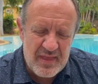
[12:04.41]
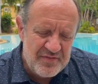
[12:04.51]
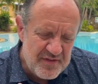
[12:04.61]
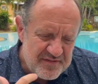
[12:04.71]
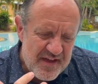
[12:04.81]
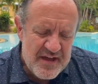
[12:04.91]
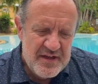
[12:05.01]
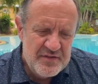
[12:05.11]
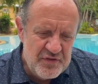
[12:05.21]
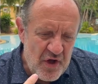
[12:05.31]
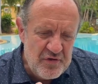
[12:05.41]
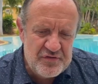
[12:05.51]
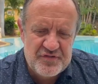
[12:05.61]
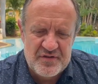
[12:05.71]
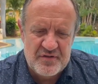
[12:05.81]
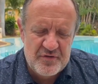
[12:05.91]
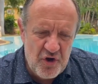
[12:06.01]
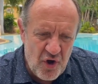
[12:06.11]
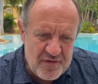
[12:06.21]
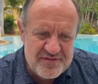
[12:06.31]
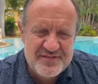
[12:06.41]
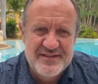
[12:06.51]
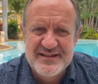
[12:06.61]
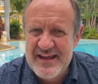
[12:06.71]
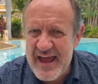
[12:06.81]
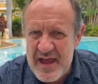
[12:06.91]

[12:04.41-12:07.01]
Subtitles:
This notion of constantly